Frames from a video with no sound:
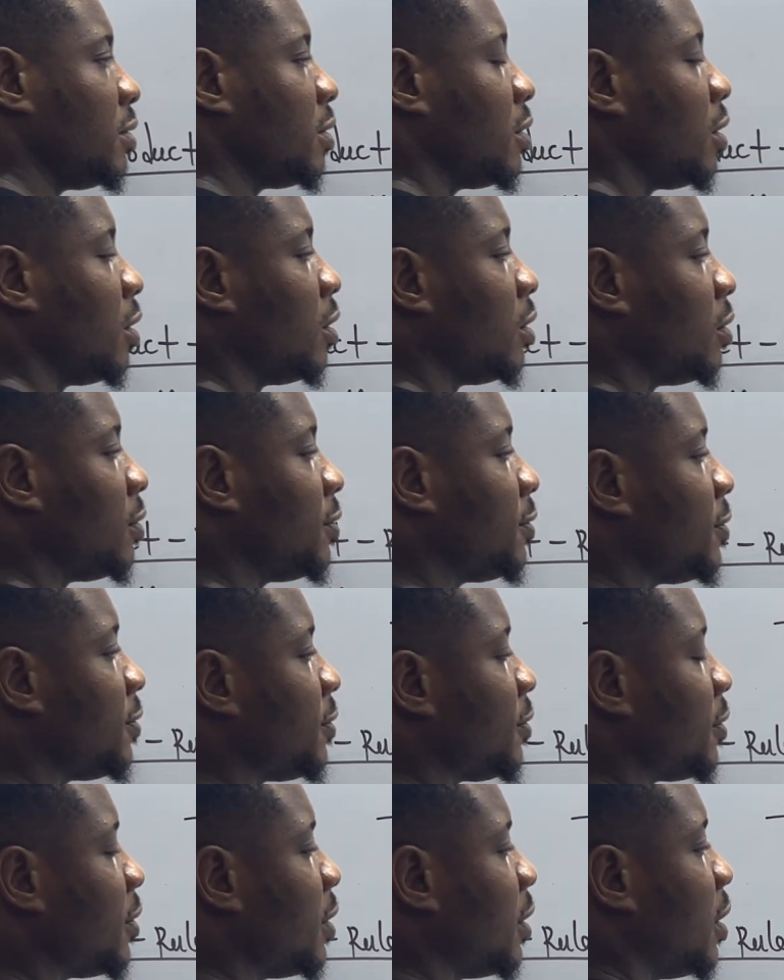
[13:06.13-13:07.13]
of,
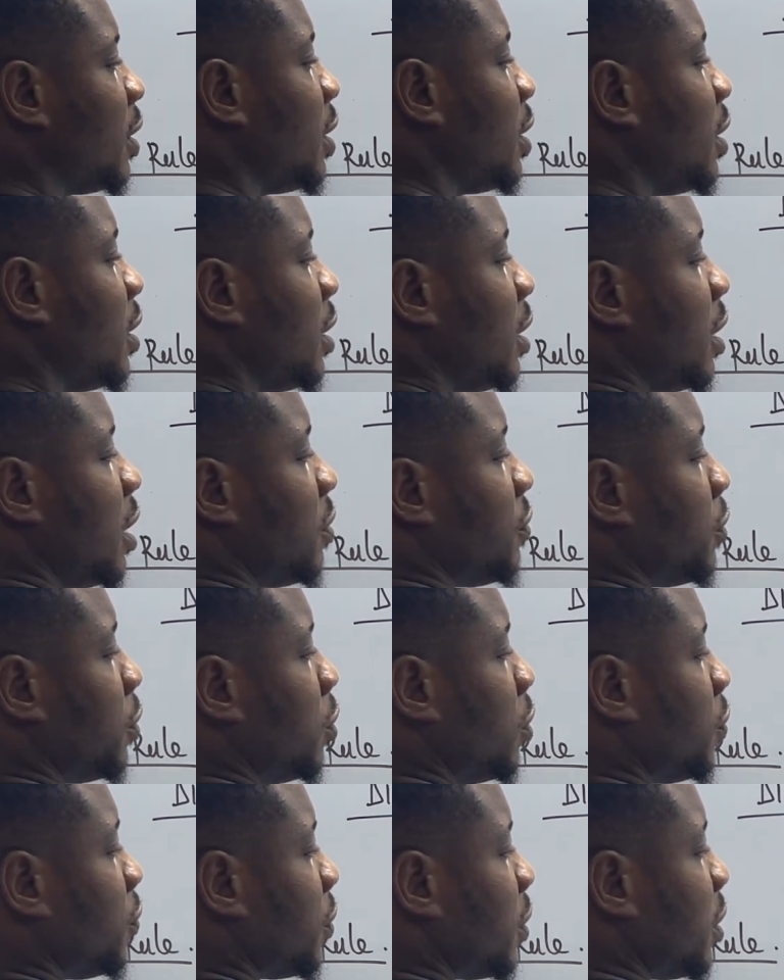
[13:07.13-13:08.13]
if we
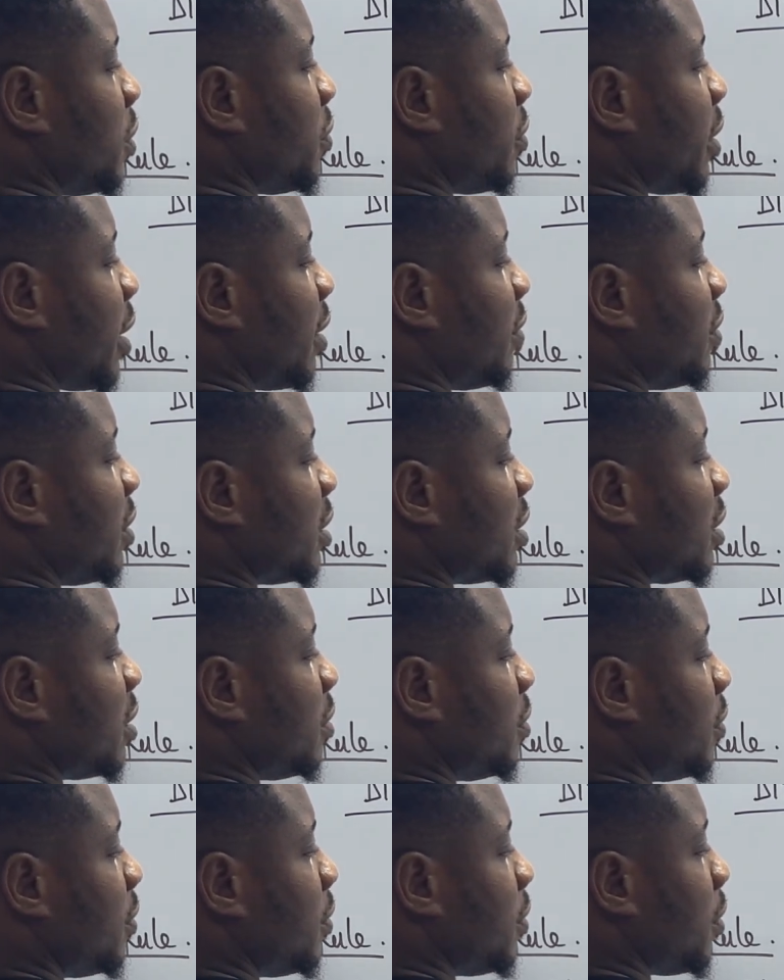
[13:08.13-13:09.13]
look for the derivative
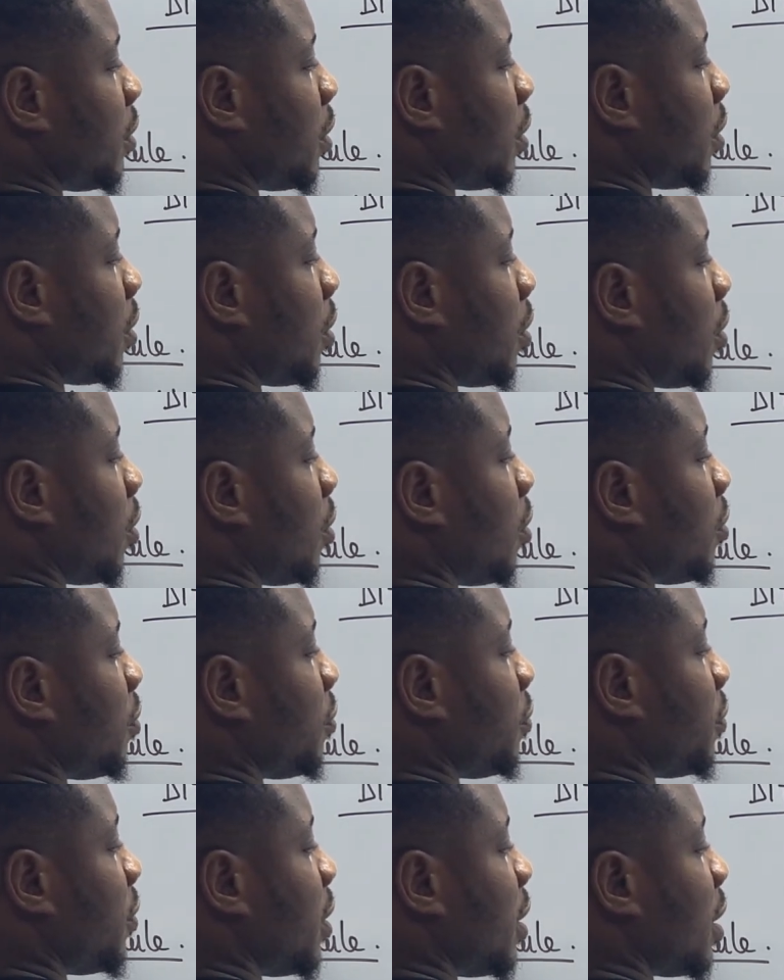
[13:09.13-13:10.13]
of
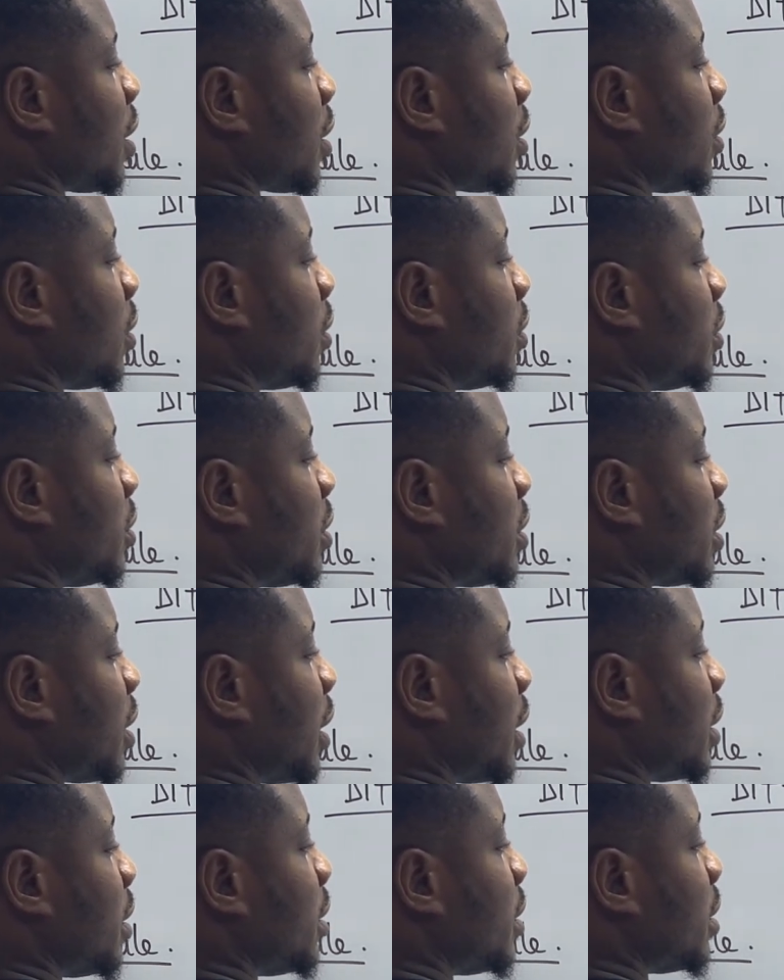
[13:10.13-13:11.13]
a
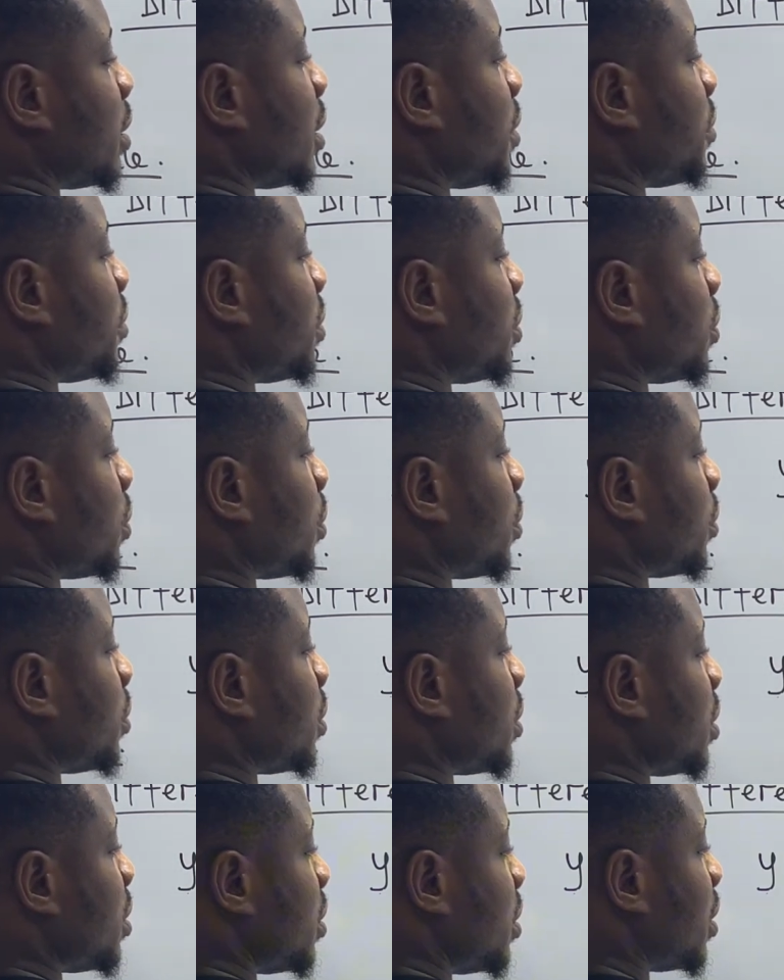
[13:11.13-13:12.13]
constant, the result
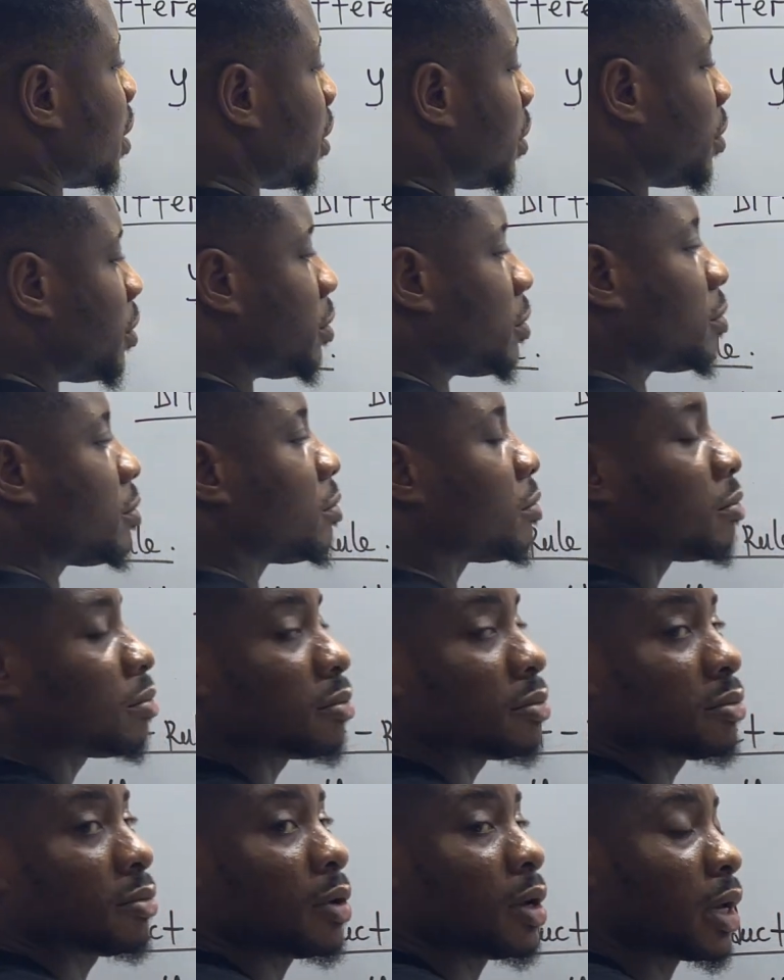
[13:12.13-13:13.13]
is 0.
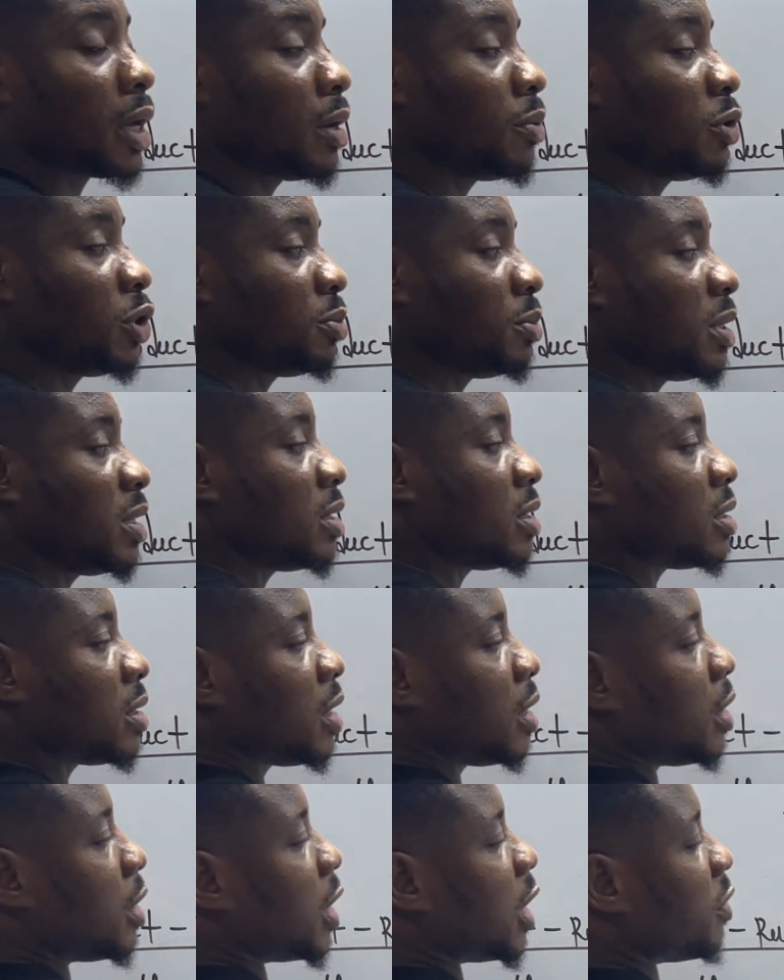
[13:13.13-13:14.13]
Okay, which means
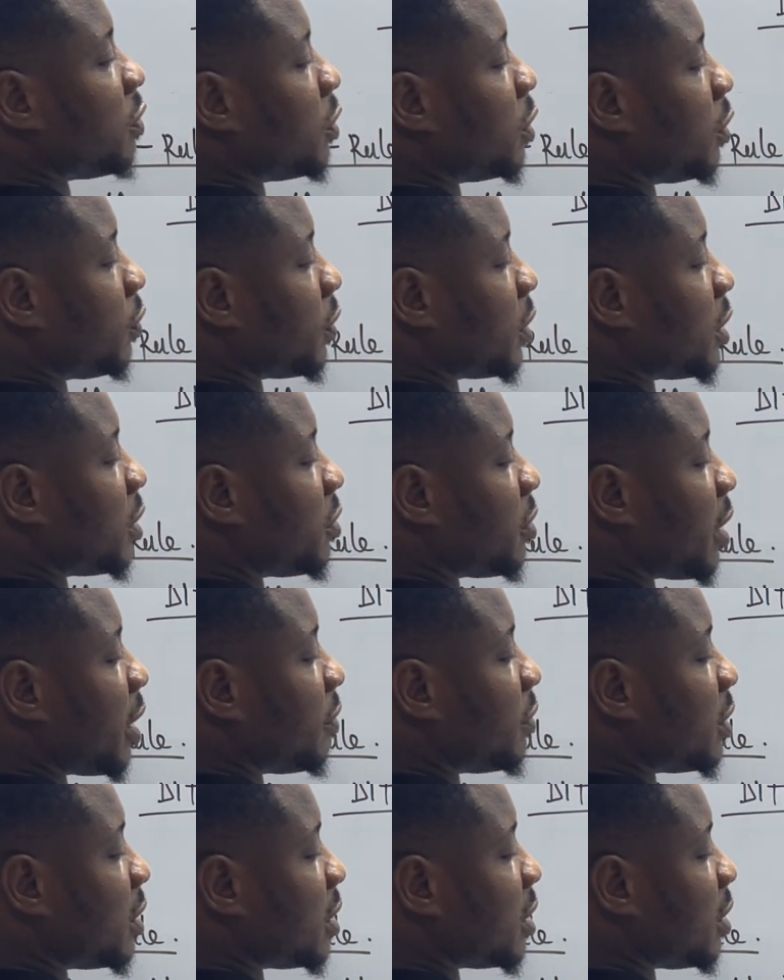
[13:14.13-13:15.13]
if we look for the
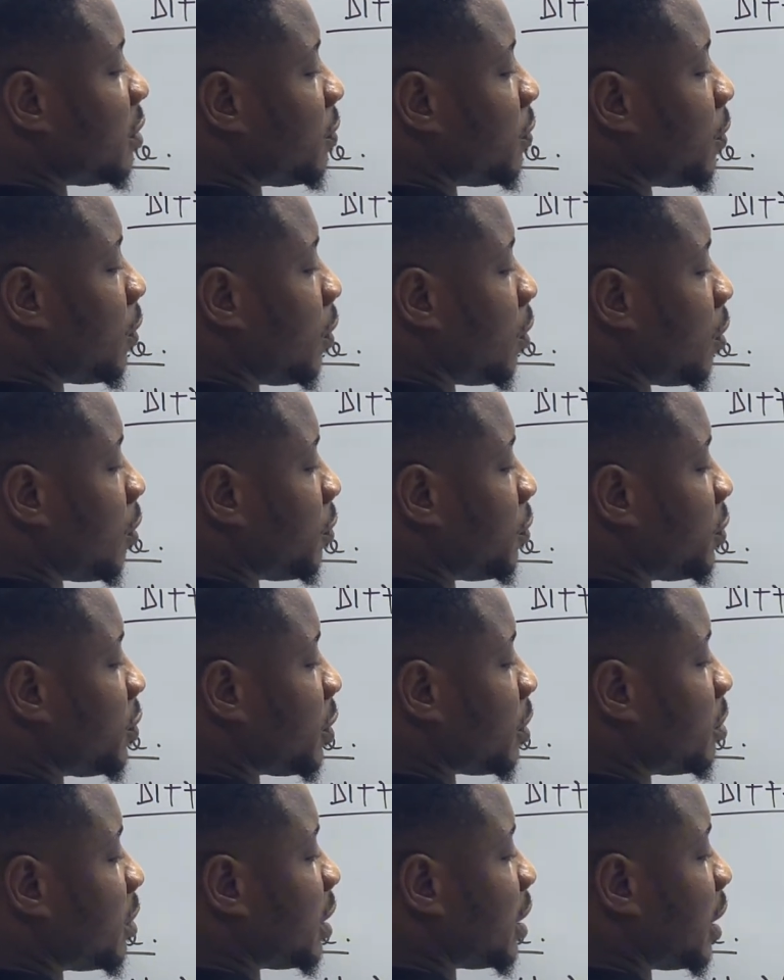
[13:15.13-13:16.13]
derivative of
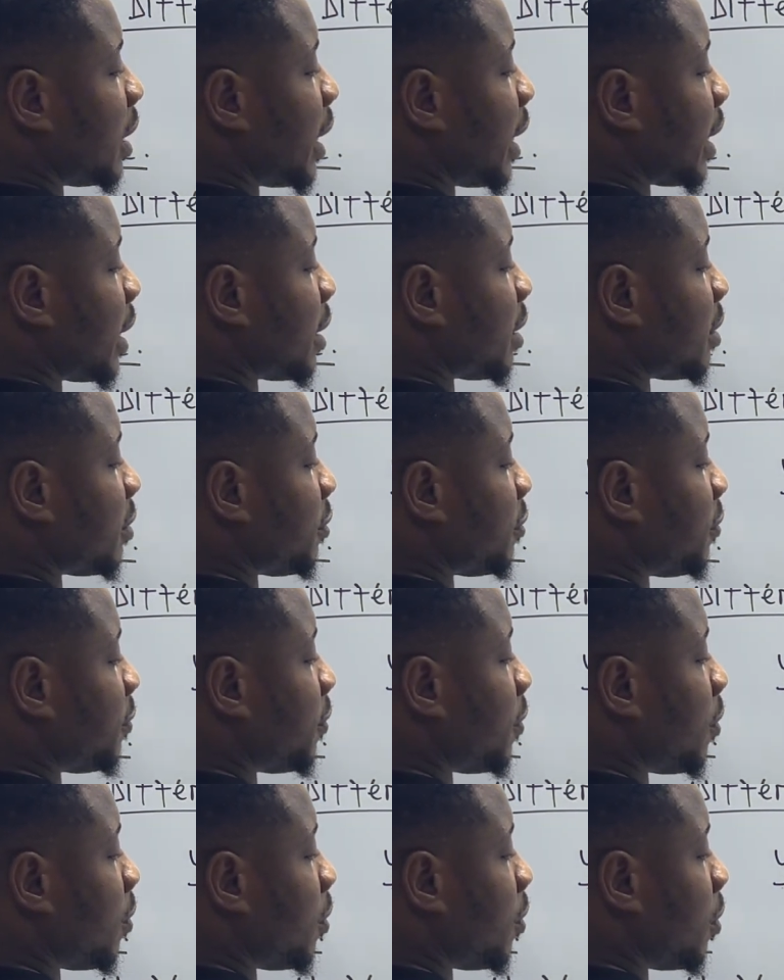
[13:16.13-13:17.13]
something like
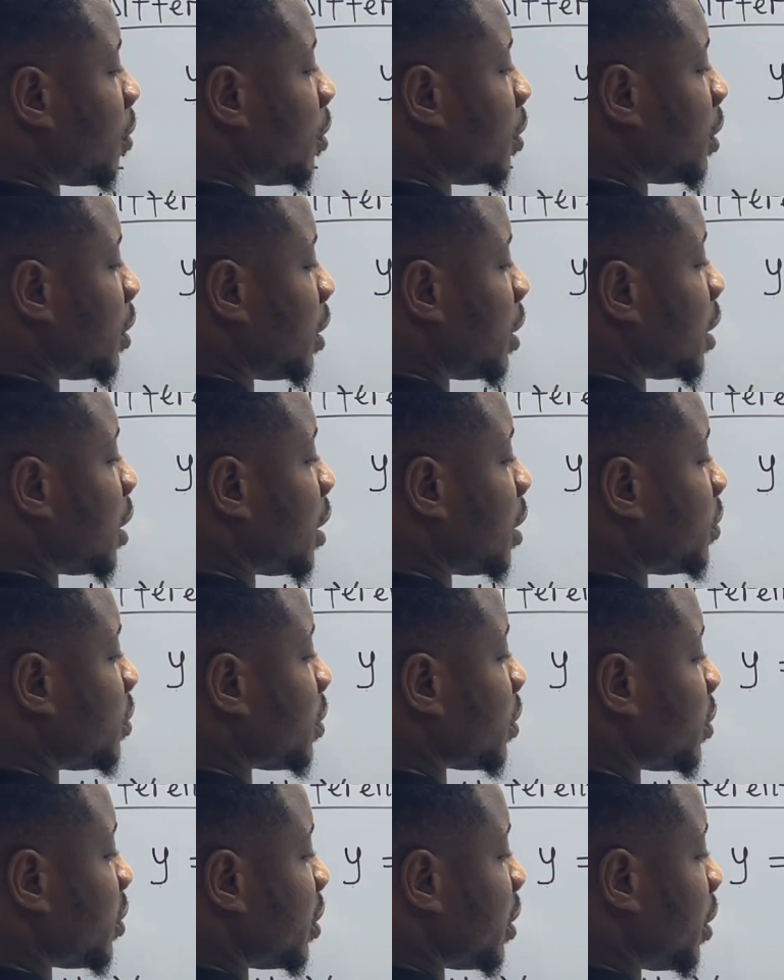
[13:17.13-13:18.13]
4, it gives
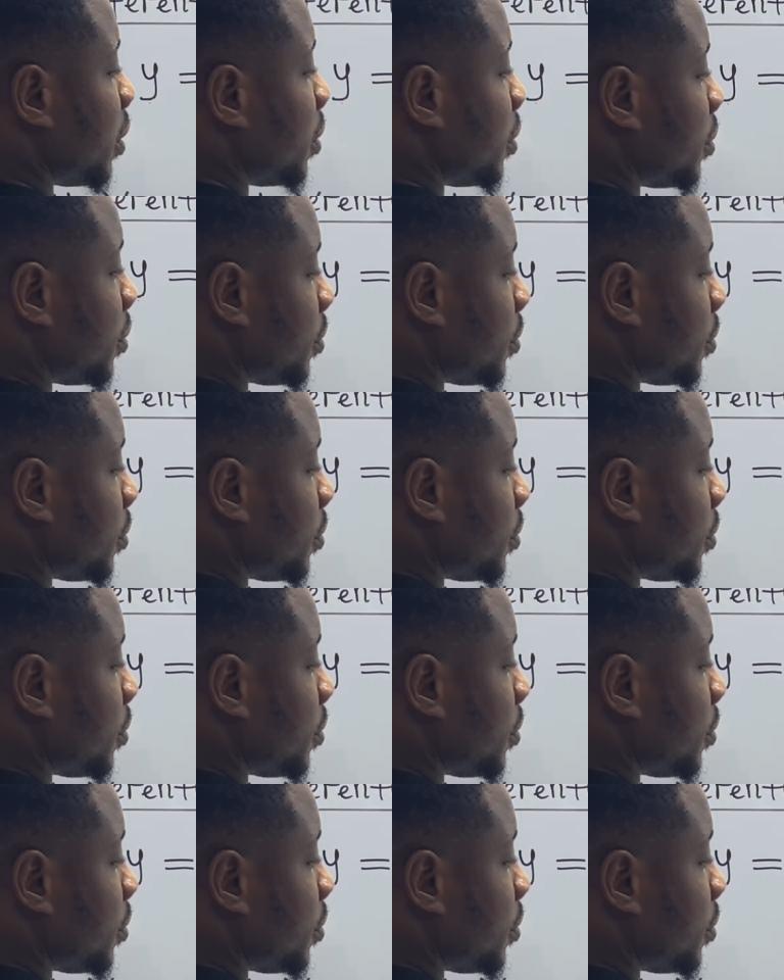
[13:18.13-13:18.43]
us 0.